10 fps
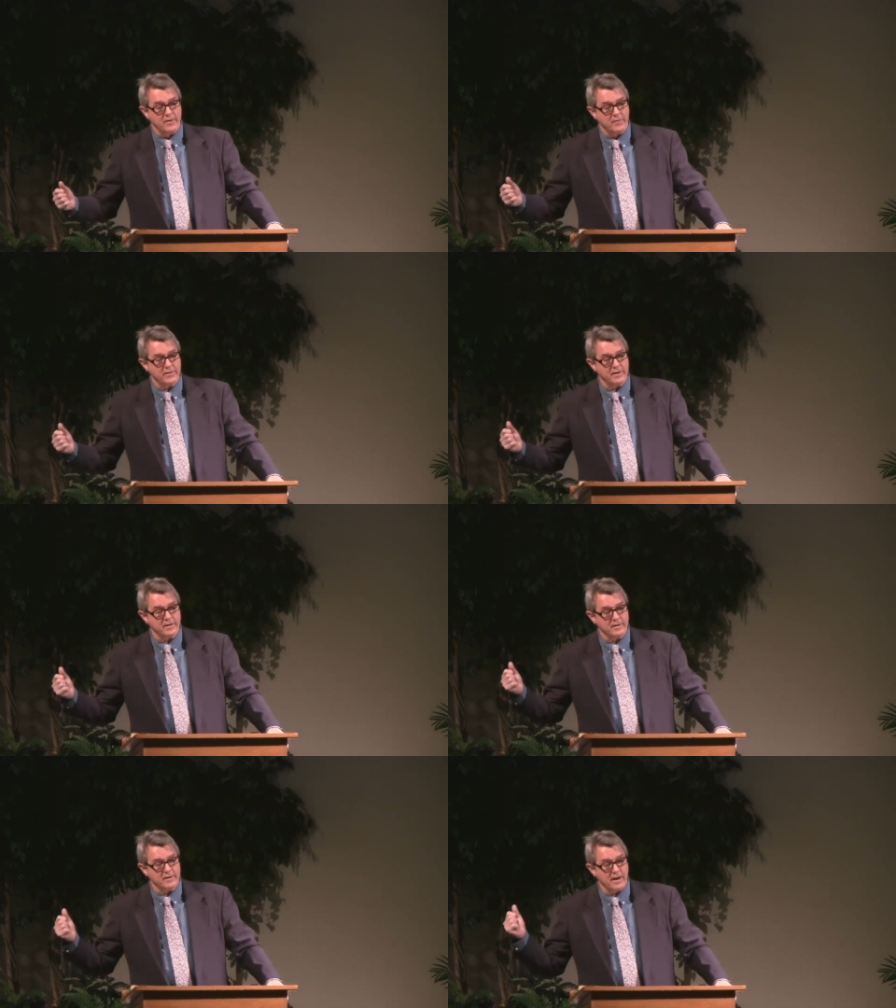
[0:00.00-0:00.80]
where
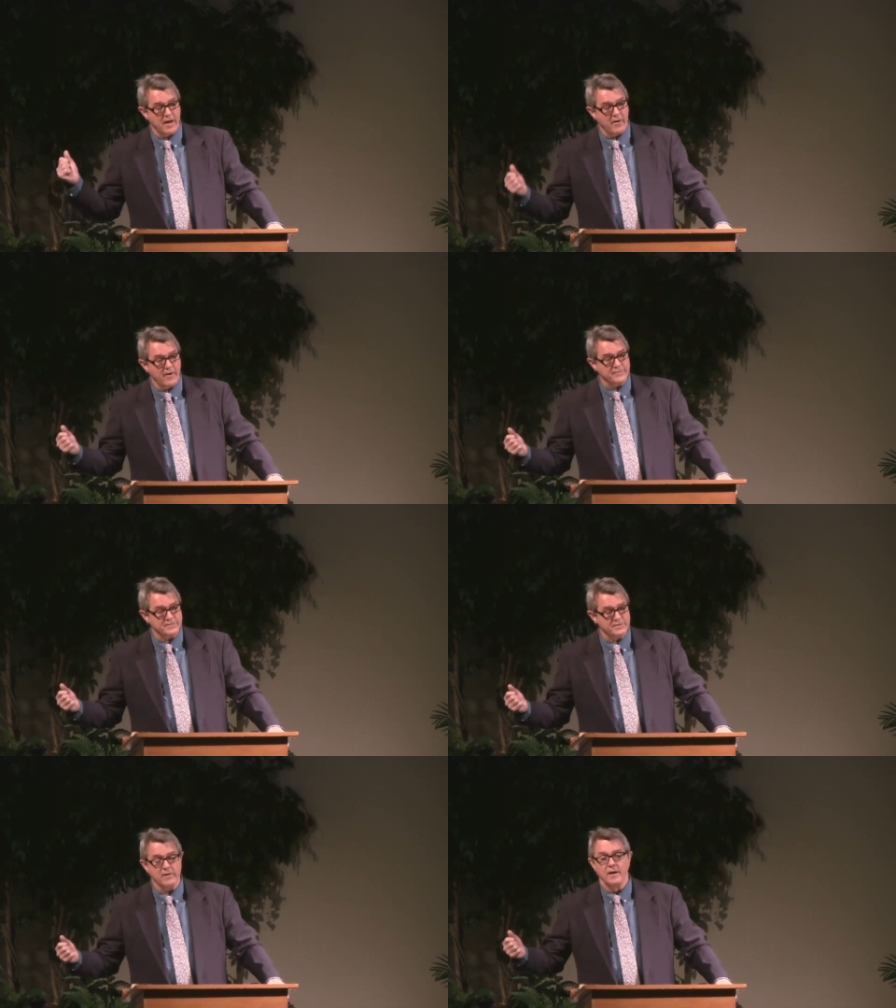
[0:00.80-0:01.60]
the law
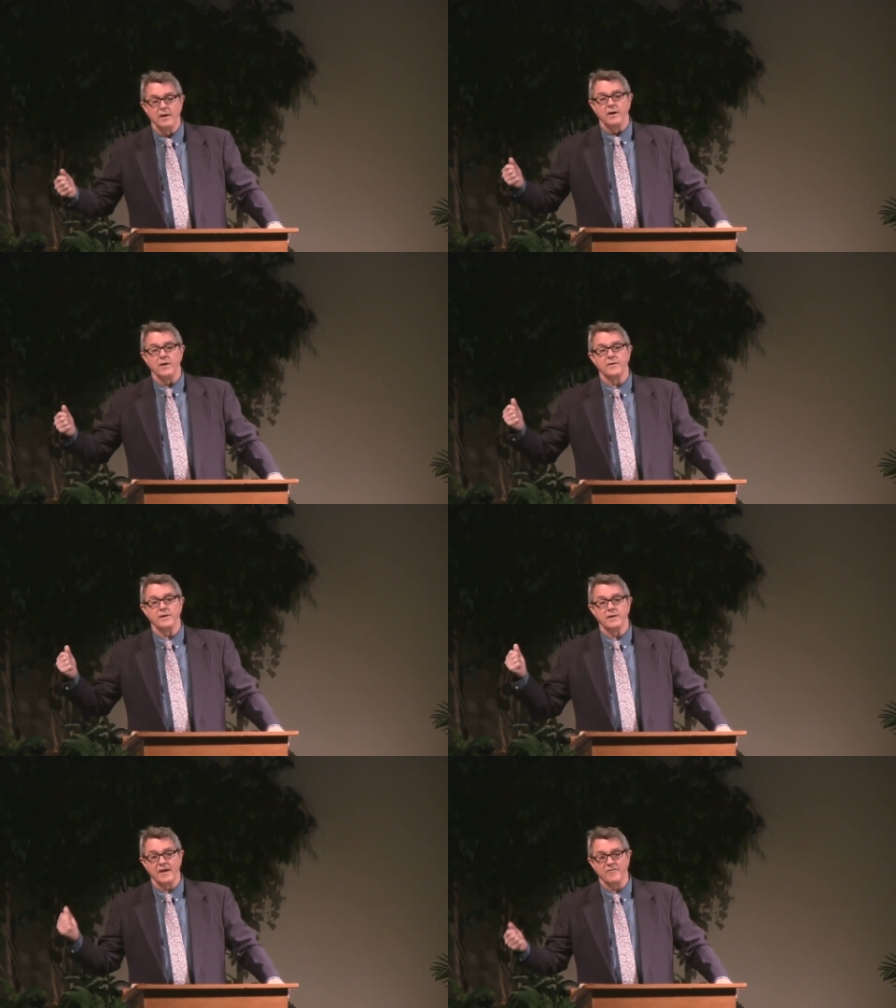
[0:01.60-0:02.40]
officer or
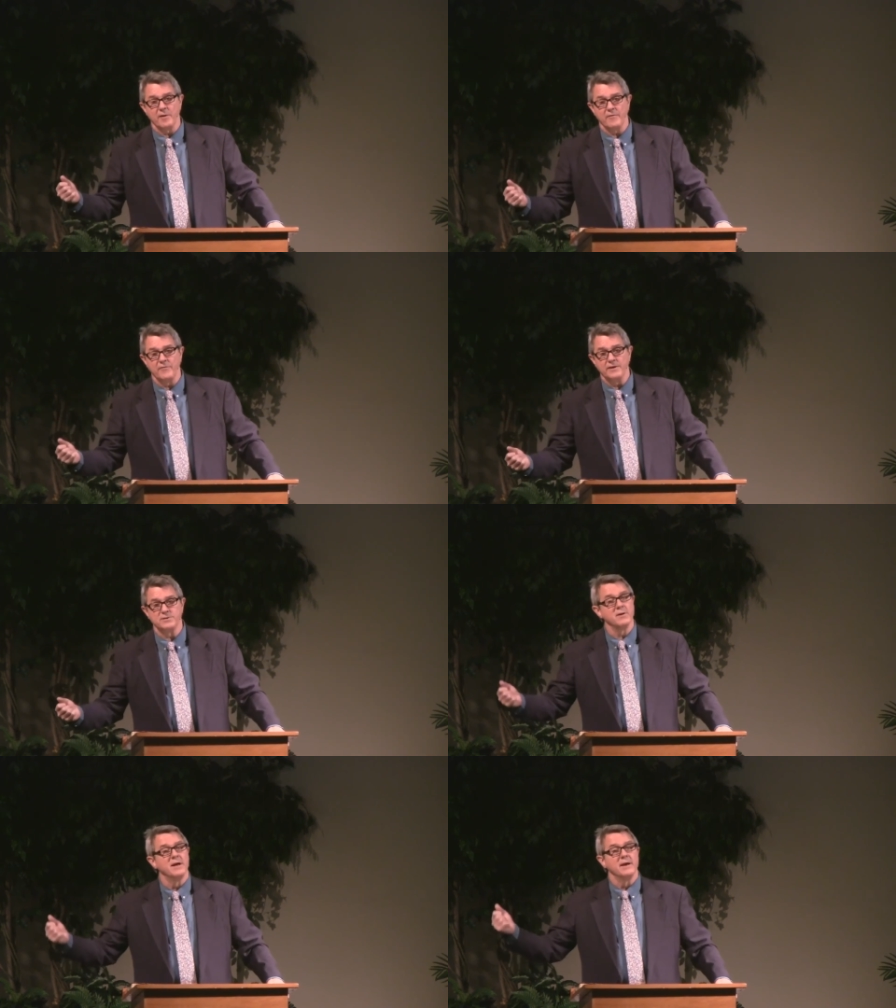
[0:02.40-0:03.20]
the government
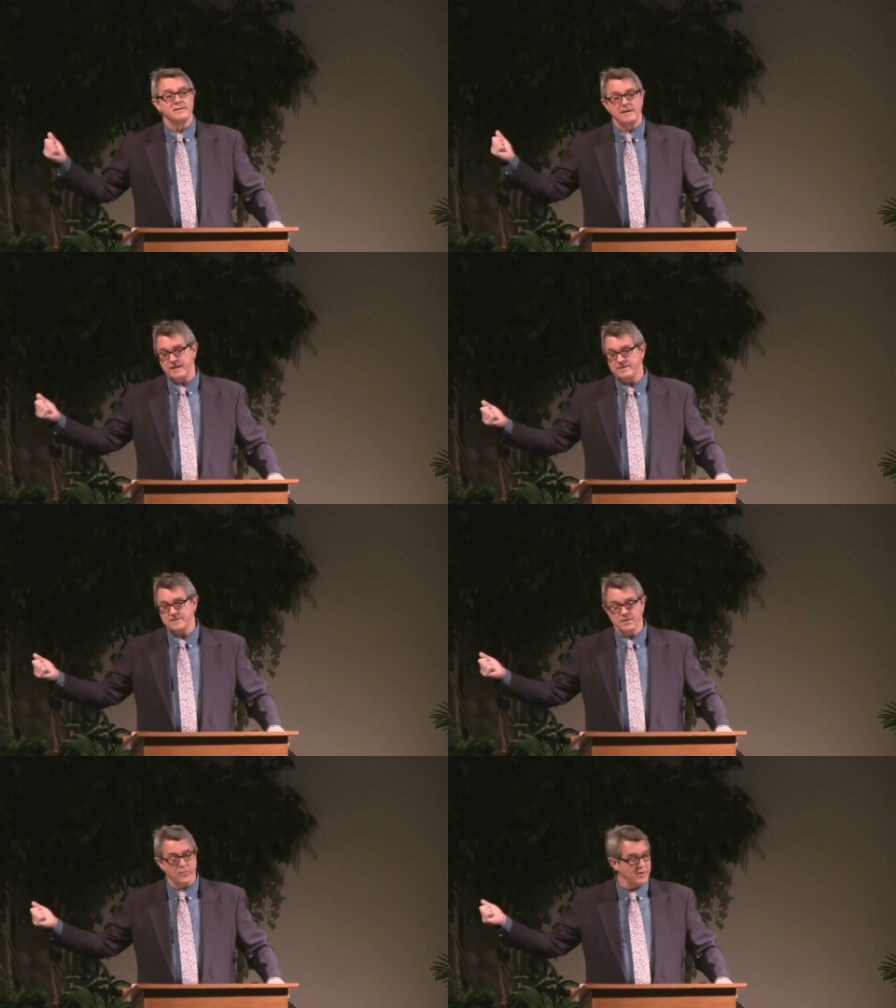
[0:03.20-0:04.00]
official takes the
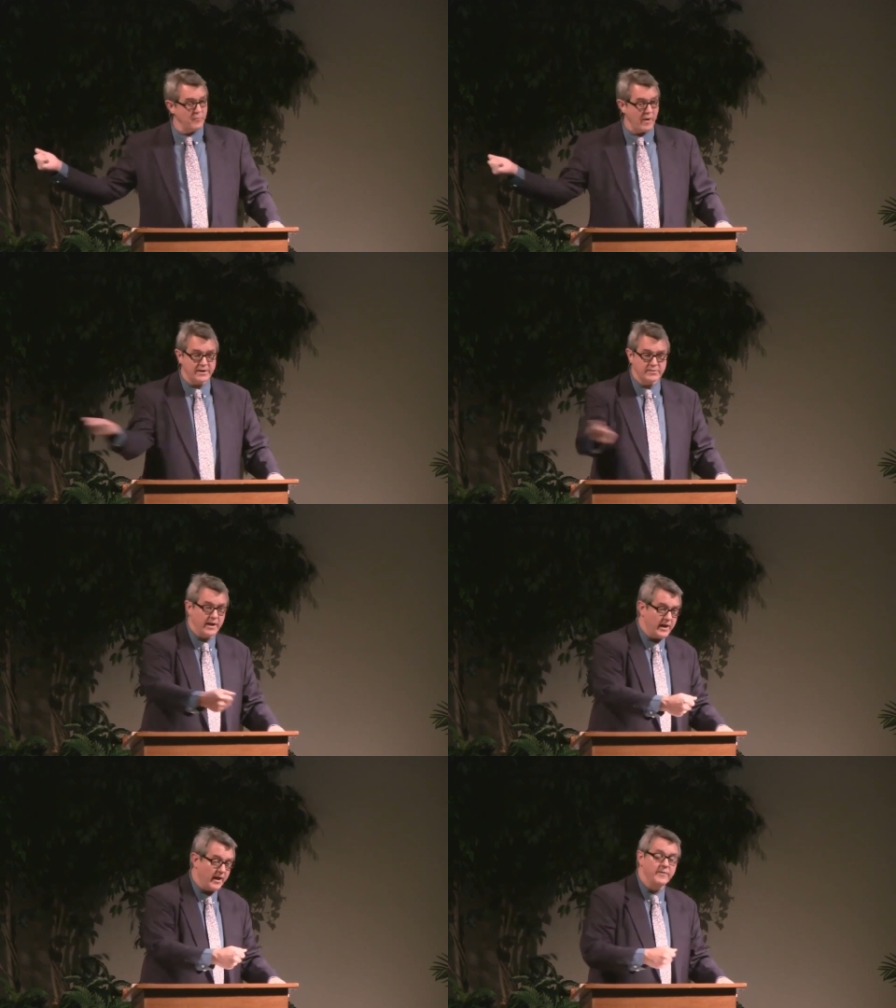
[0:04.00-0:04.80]
sword and whacks your
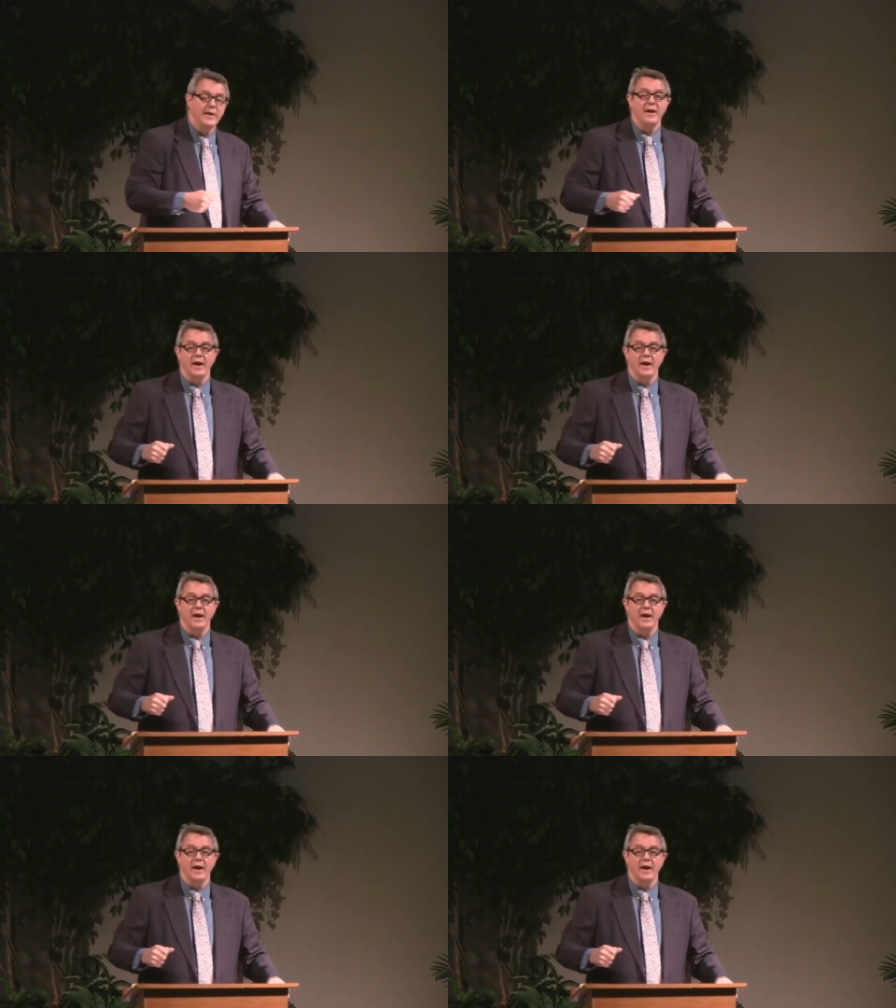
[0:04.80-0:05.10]
head off,